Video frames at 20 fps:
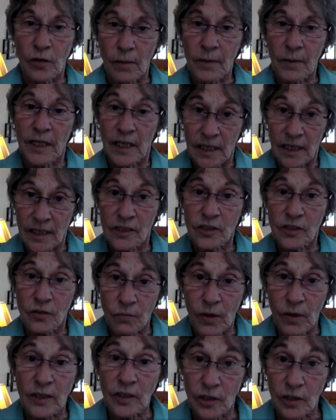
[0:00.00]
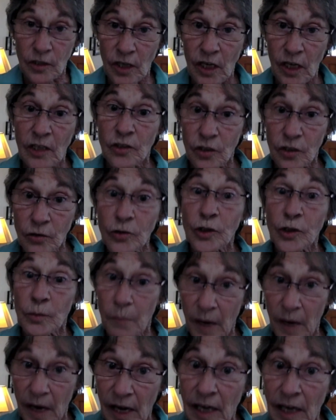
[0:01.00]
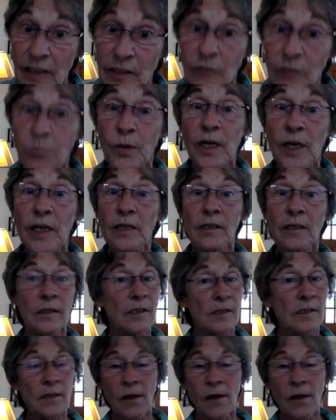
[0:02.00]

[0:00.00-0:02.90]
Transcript: I mean, it is a residential space where,